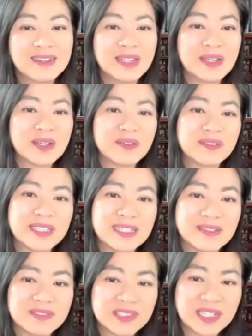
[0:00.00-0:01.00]
Thank you for the
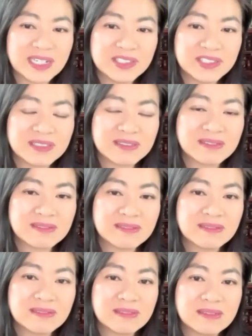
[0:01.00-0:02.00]
invitation.
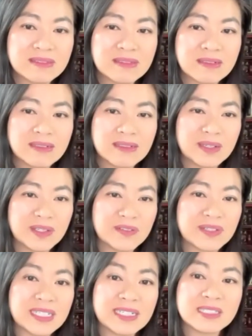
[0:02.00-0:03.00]
Thank you
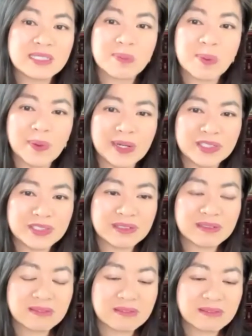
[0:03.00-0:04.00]
for the
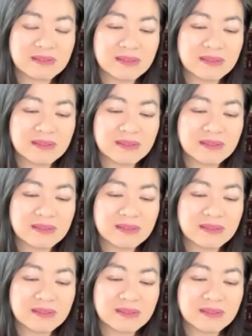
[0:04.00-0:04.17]
inspiration,